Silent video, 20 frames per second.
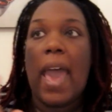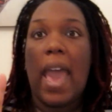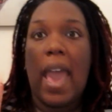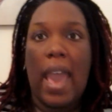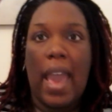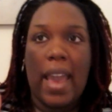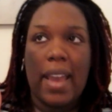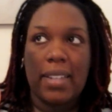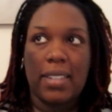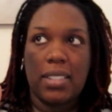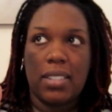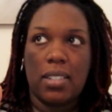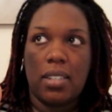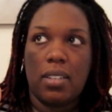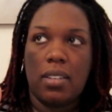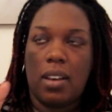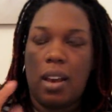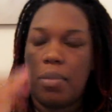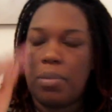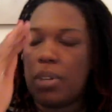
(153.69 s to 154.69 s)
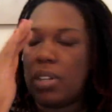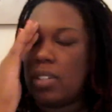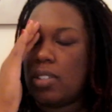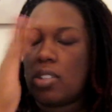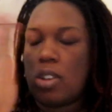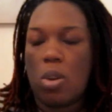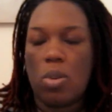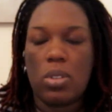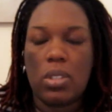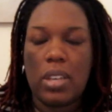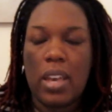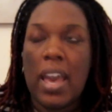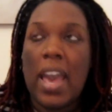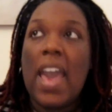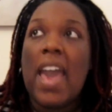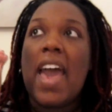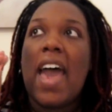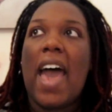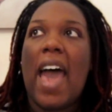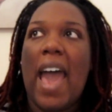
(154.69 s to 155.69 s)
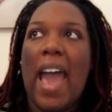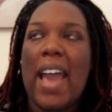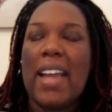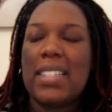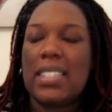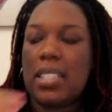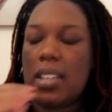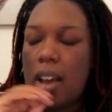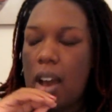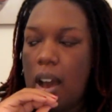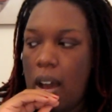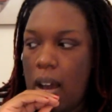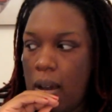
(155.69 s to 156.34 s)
at, at